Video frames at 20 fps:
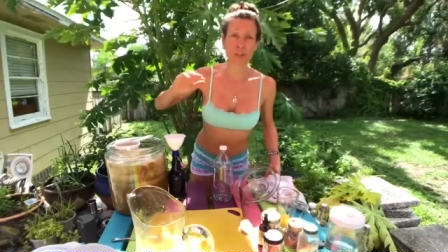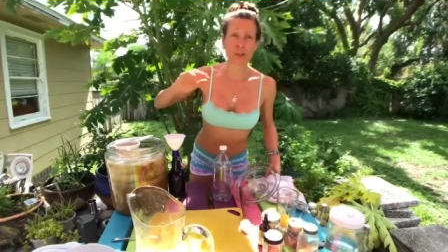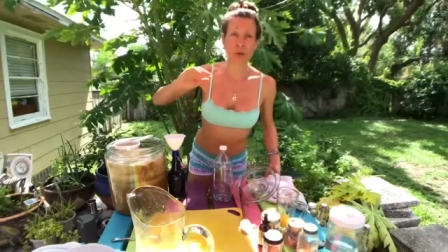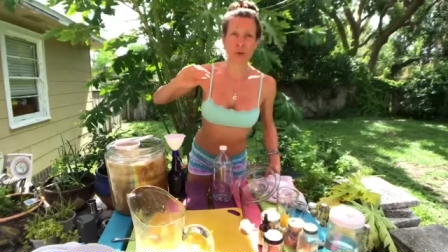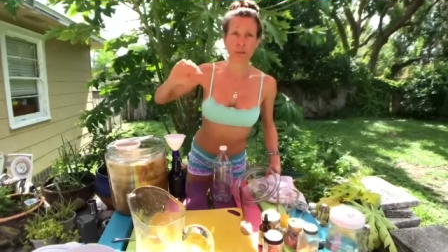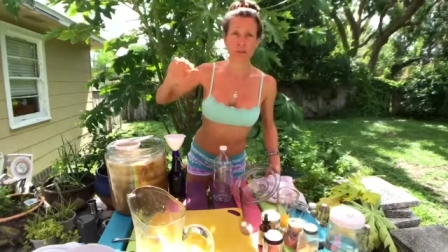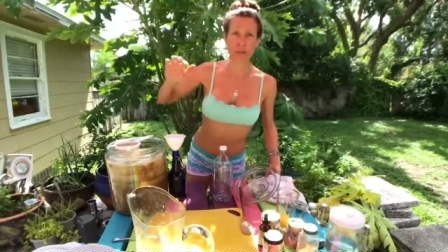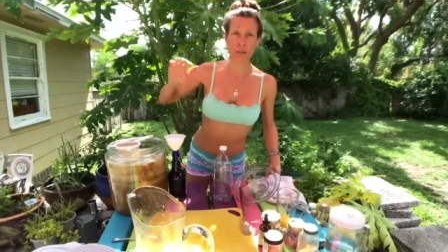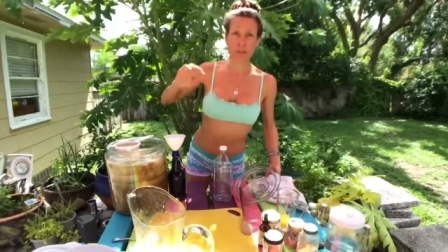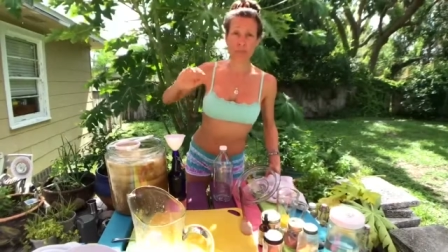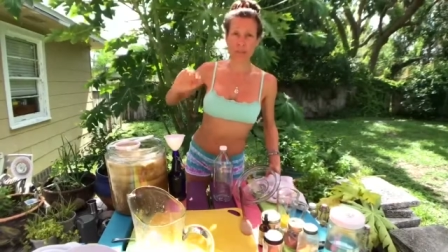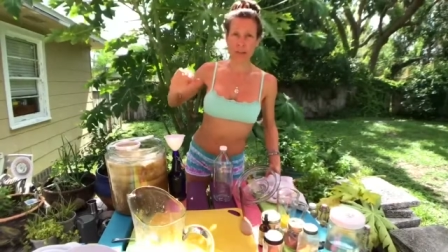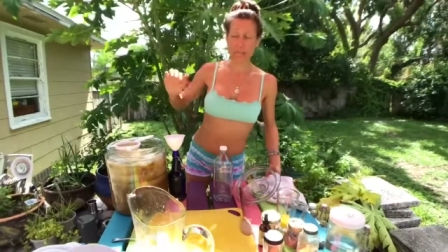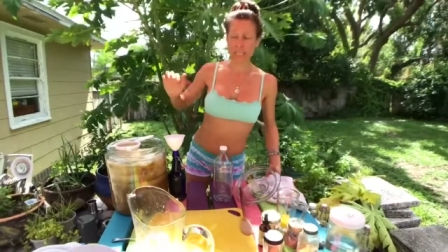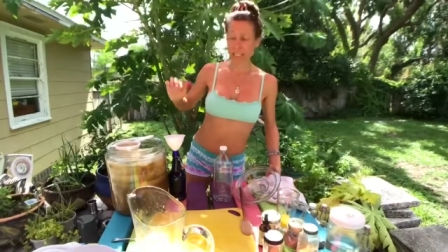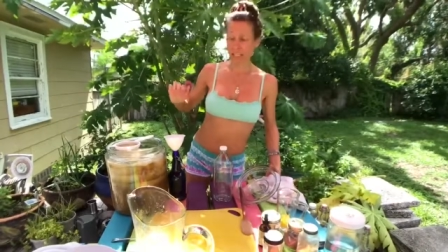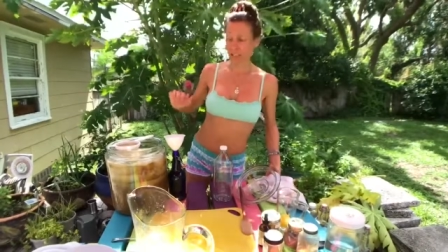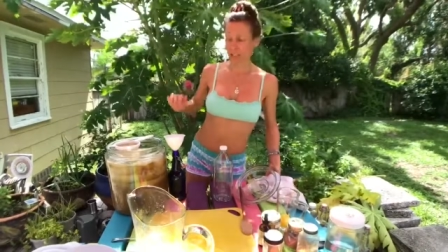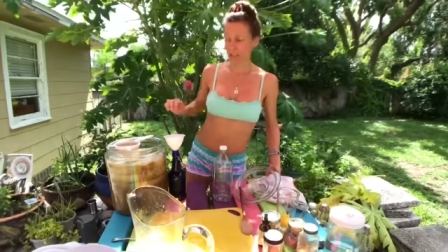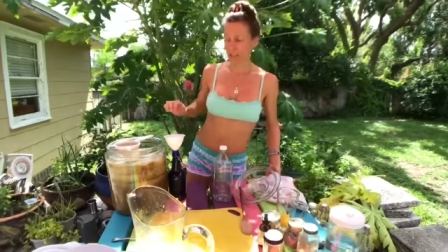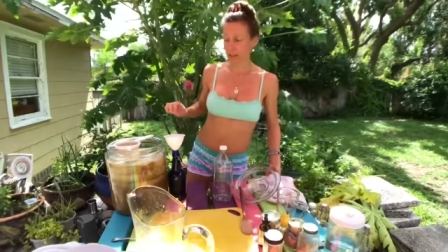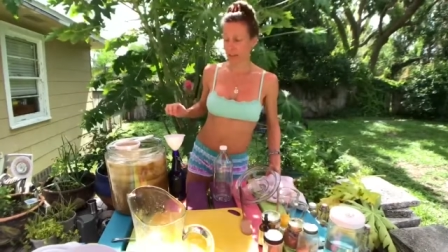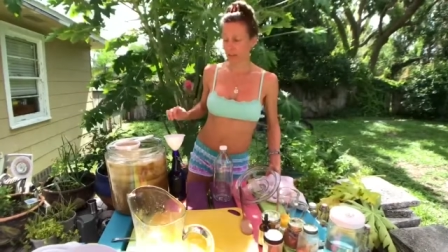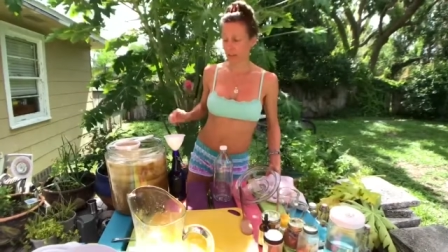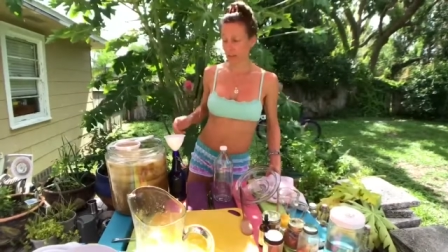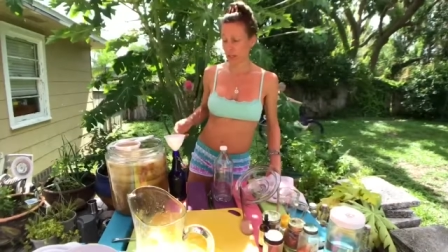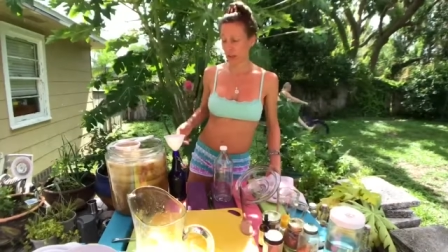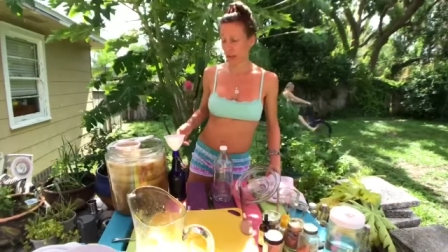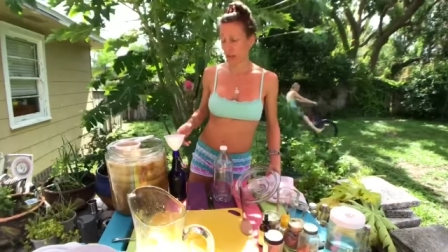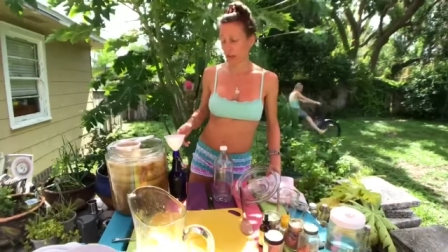to go over the finances
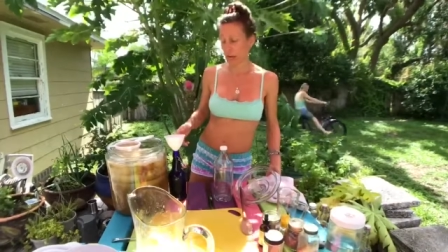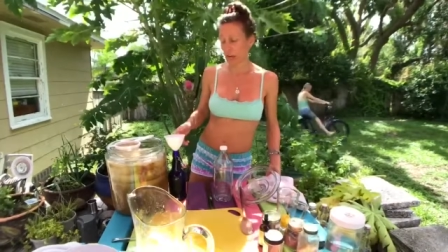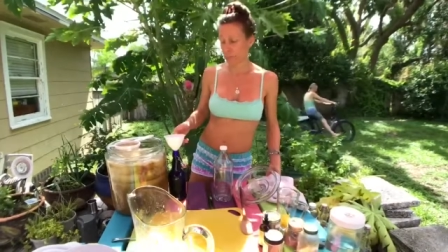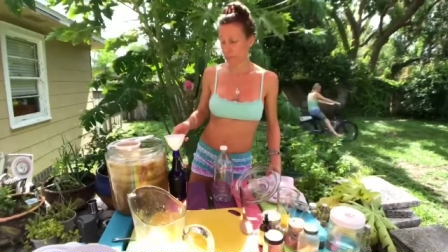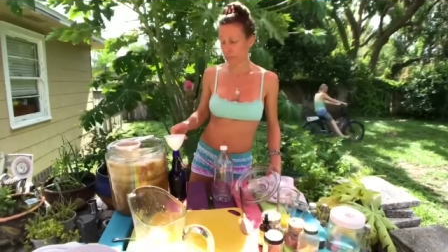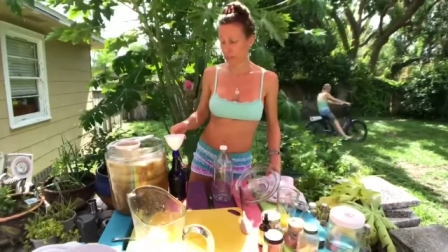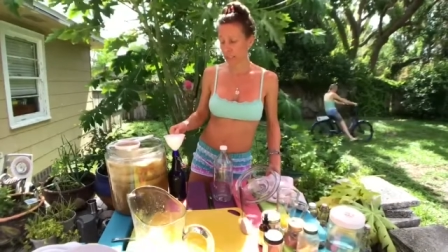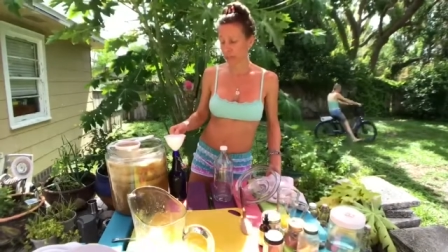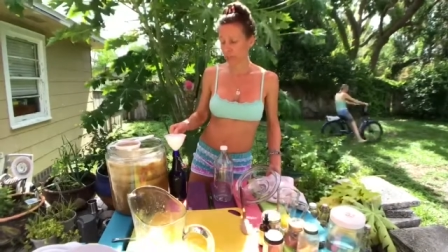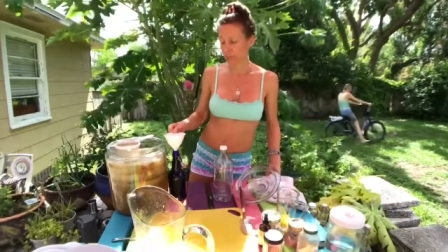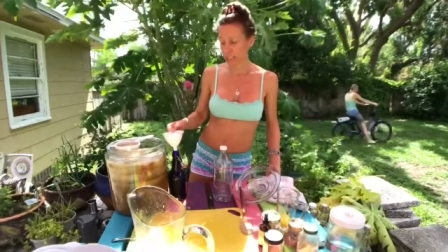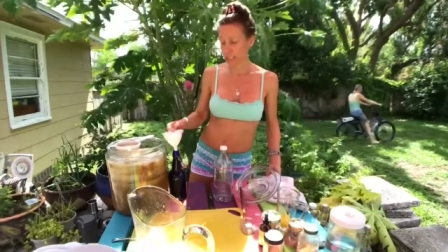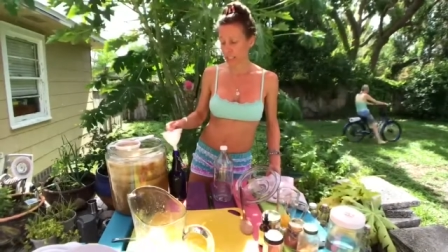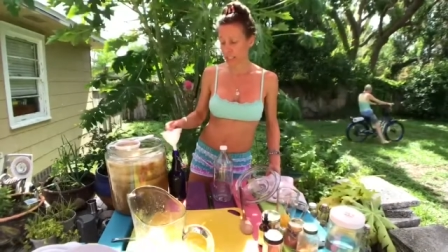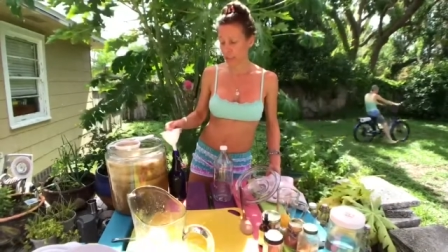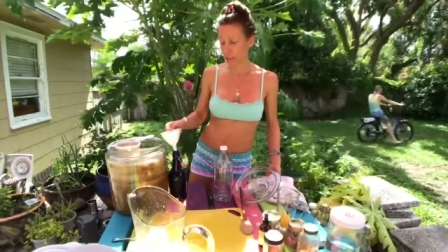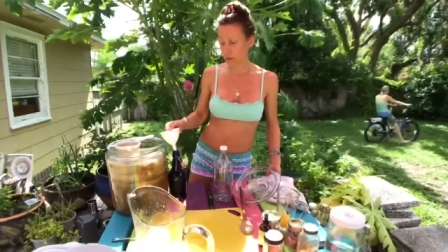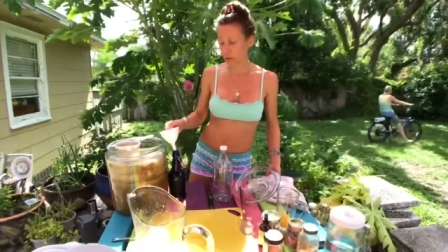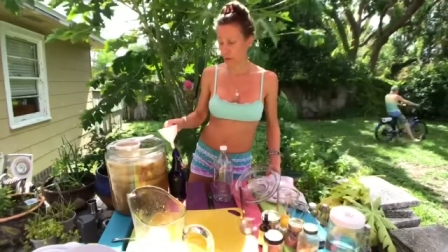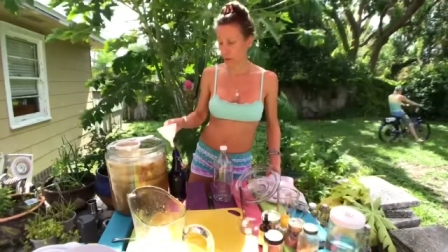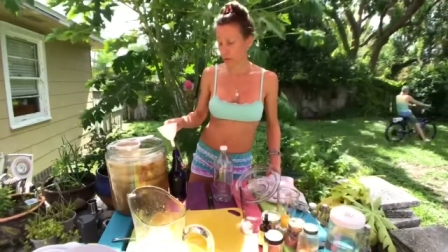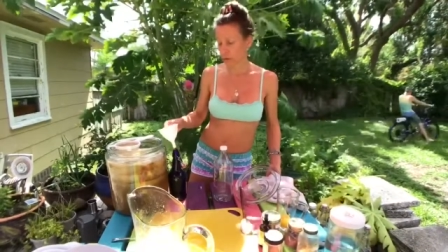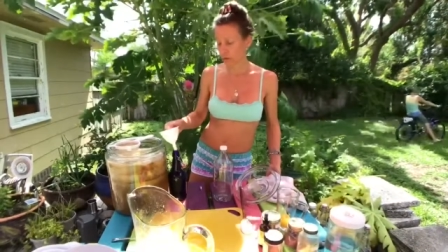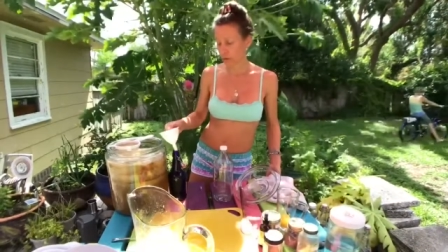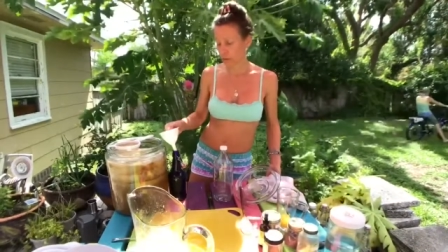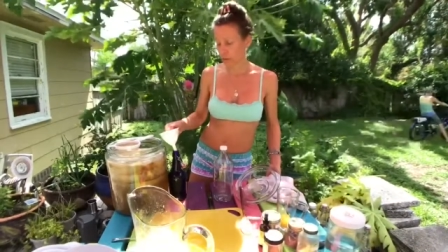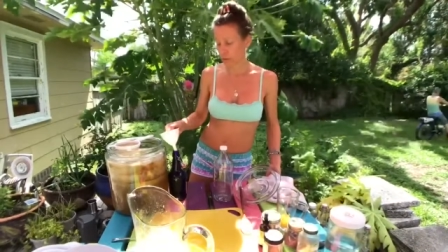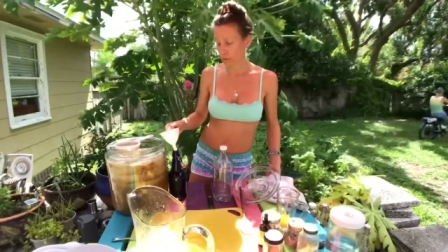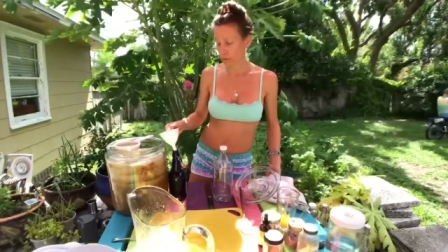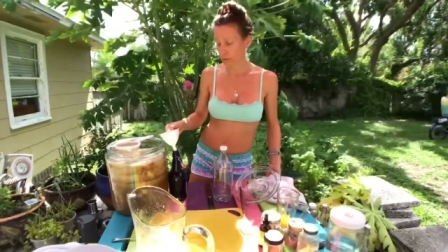of it all. I believe I did go
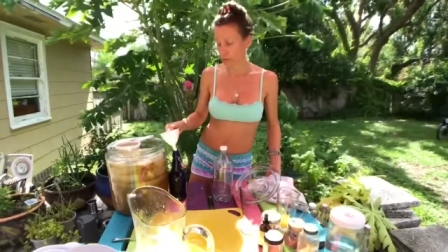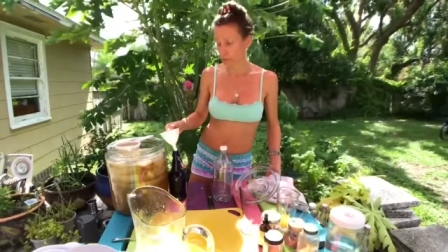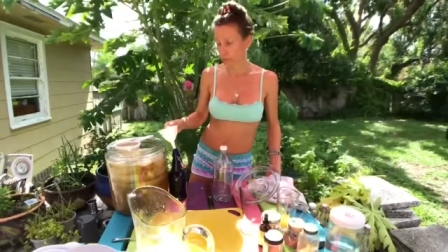over